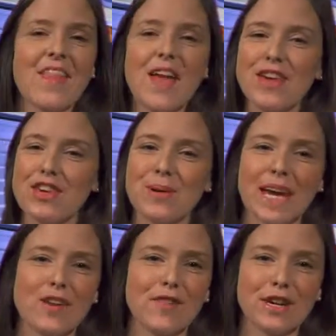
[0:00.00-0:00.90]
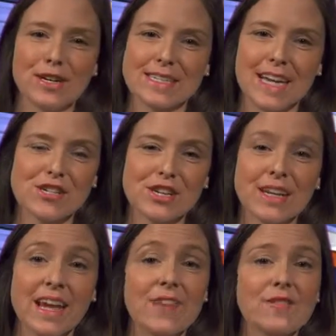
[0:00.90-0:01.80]
Thank you again for your
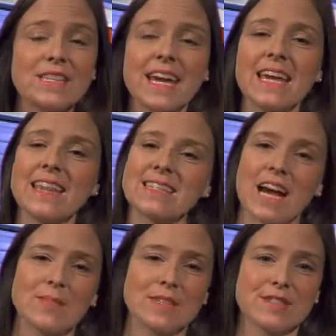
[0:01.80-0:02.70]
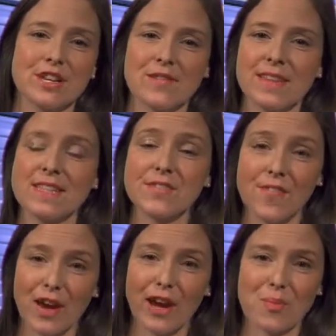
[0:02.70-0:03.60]
attention and for taking the time to serve in this
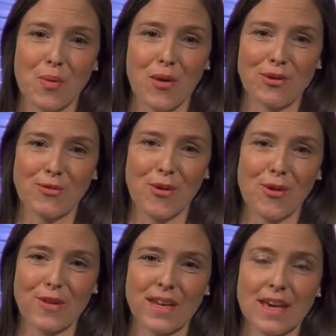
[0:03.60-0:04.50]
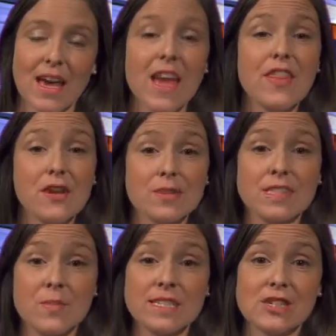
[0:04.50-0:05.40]
very important role. There are
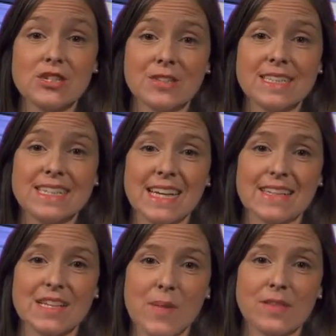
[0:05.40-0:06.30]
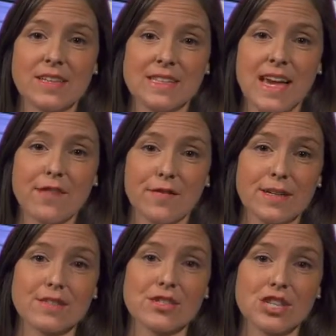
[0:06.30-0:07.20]
some additional details about the day for
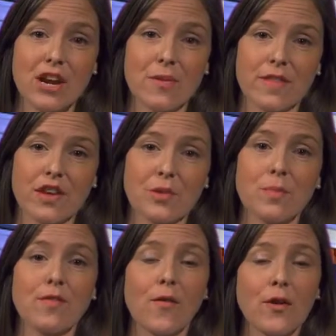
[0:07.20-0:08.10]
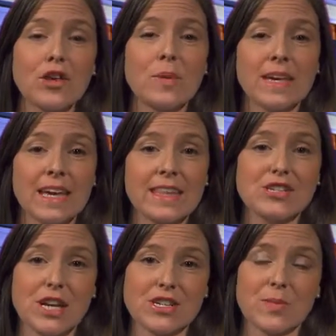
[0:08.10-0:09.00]
us to share with you before you begin the
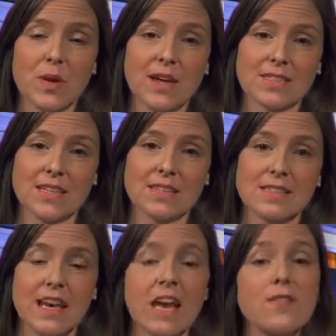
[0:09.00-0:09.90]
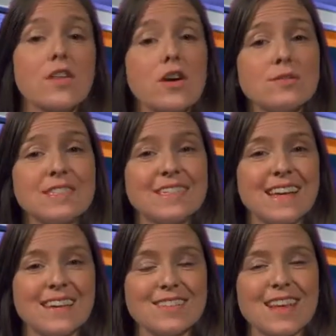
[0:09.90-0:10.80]
judging process, and for those
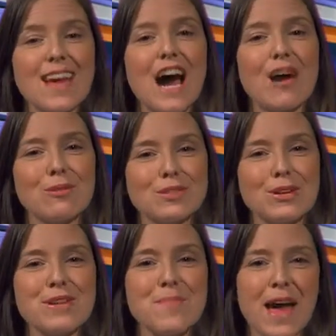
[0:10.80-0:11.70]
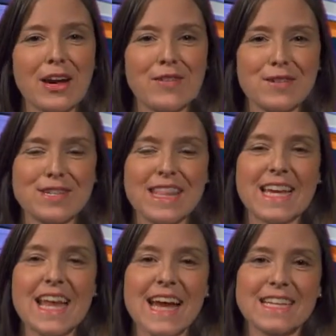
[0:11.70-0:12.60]
details, I will turn it back over to the
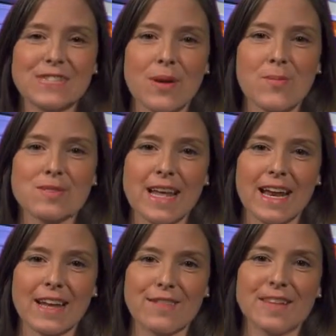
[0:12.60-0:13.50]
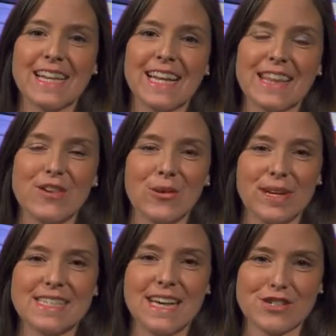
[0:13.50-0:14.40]
Enactus representative leading the
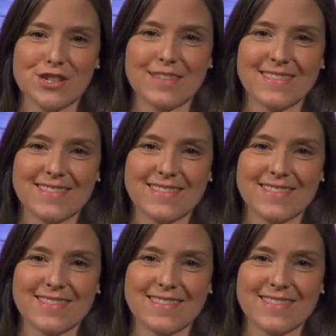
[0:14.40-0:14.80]
orientation.